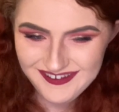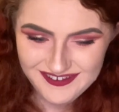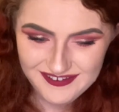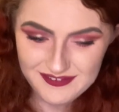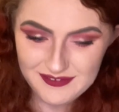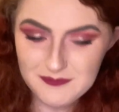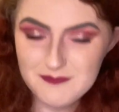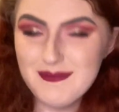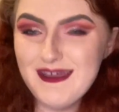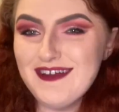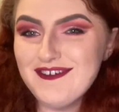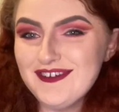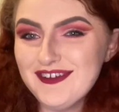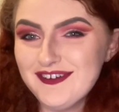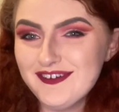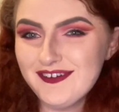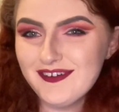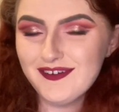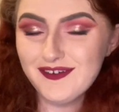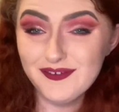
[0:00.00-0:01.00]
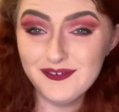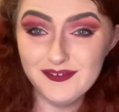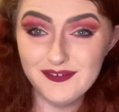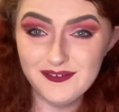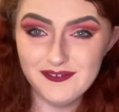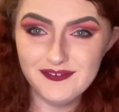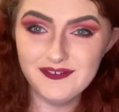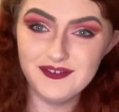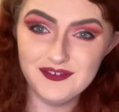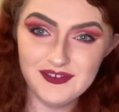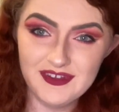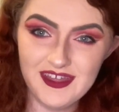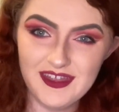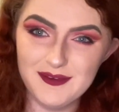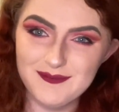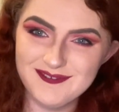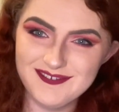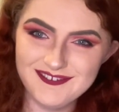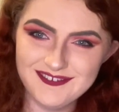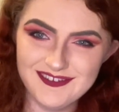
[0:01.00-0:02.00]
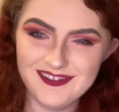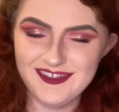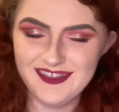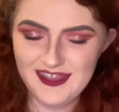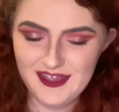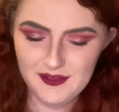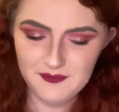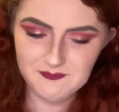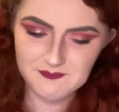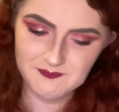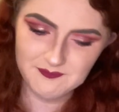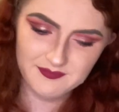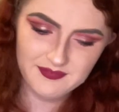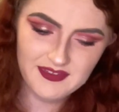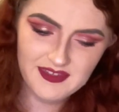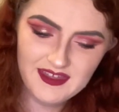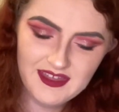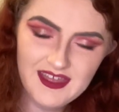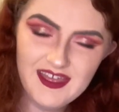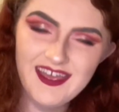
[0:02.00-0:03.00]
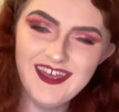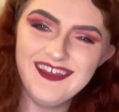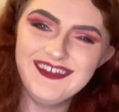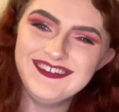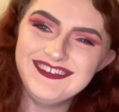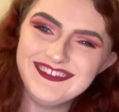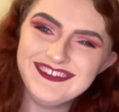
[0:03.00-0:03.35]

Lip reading: The Barry Claude, did you get the, yeah.